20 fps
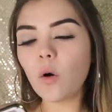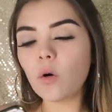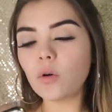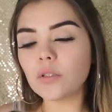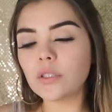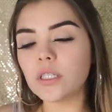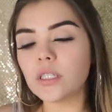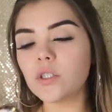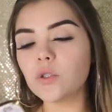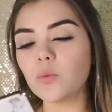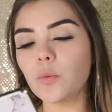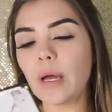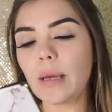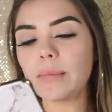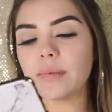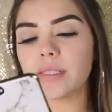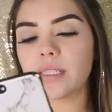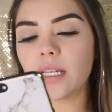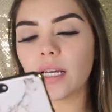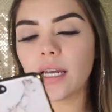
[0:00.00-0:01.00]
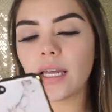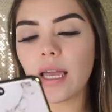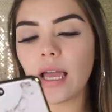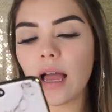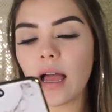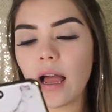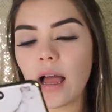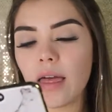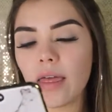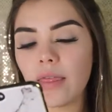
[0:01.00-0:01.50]
Ulta's
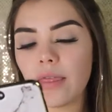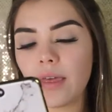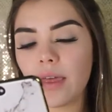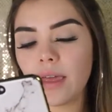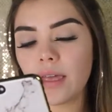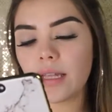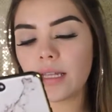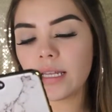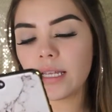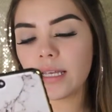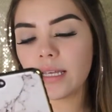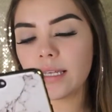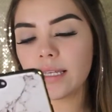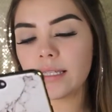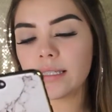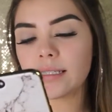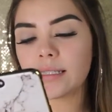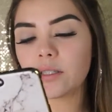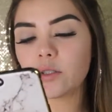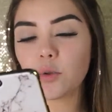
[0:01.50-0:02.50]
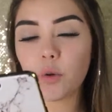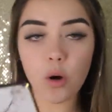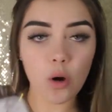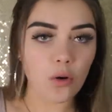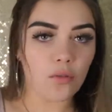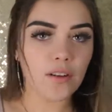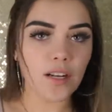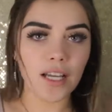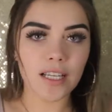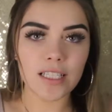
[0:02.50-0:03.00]
website, it is
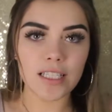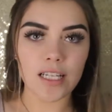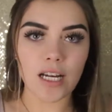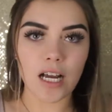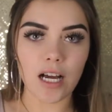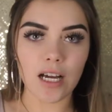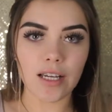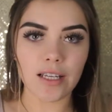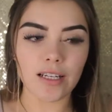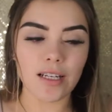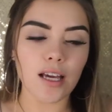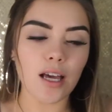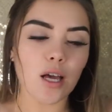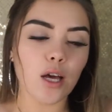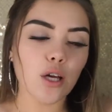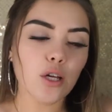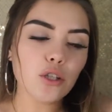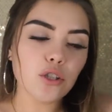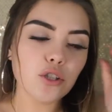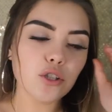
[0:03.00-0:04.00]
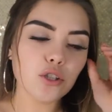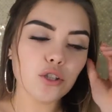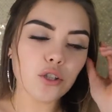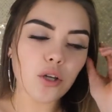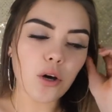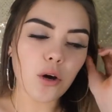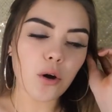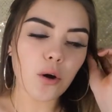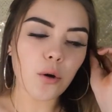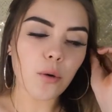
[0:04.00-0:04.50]
$12.99.
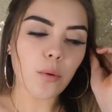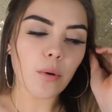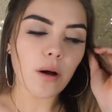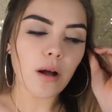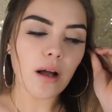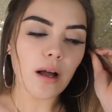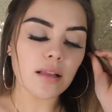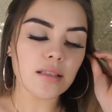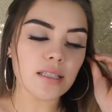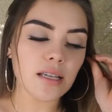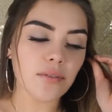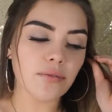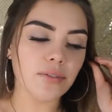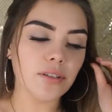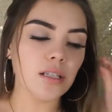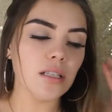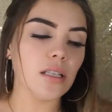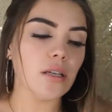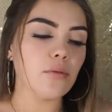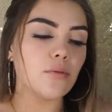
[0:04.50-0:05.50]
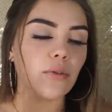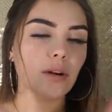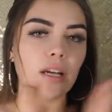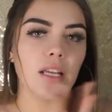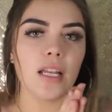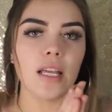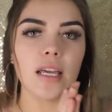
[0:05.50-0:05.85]
So definitely Rite